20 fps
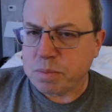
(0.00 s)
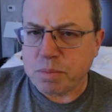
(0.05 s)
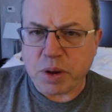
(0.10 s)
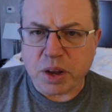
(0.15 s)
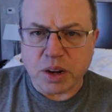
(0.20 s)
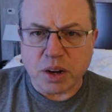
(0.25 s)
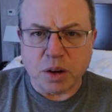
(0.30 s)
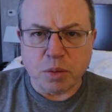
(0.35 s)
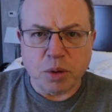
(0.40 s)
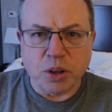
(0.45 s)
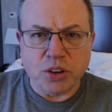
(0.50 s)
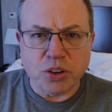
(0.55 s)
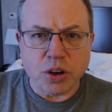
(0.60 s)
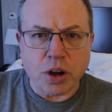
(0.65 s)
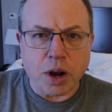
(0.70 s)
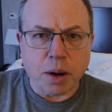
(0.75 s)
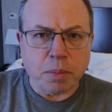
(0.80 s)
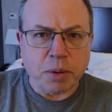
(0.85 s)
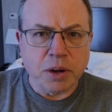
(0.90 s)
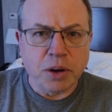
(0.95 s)
Better to be
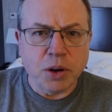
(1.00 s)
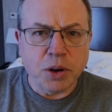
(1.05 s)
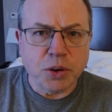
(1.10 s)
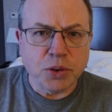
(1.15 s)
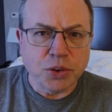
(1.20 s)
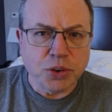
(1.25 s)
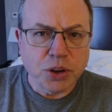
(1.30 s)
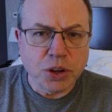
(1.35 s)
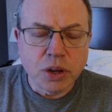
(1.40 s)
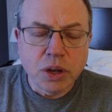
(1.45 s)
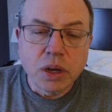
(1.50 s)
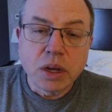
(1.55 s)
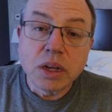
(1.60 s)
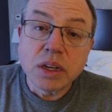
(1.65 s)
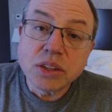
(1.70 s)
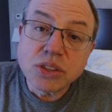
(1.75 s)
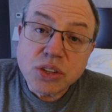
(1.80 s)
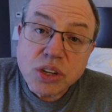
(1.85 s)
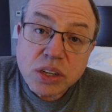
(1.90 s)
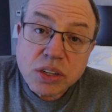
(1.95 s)
sharp and honed.
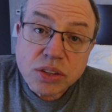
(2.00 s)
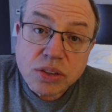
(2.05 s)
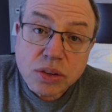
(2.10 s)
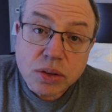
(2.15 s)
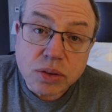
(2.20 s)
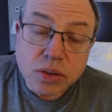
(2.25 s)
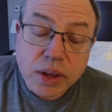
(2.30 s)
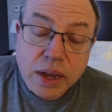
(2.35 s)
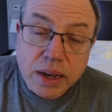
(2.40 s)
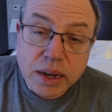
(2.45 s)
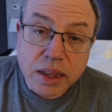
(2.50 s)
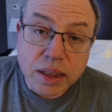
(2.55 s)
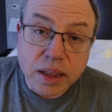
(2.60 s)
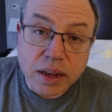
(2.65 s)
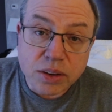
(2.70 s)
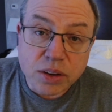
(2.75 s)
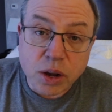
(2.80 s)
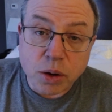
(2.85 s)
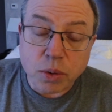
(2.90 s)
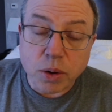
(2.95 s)
It's just, sadly,
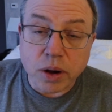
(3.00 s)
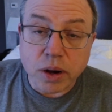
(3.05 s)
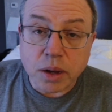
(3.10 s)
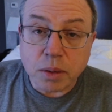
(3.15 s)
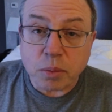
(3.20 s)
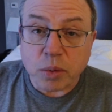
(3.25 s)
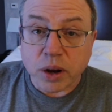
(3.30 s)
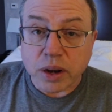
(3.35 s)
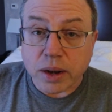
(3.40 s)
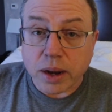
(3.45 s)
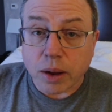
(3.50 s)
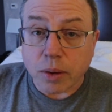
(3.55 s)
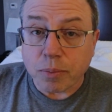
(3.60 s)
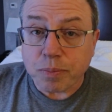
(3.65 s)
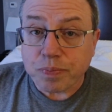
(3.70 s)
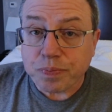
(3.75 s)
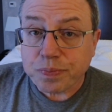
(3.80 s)
that's not where I am right now.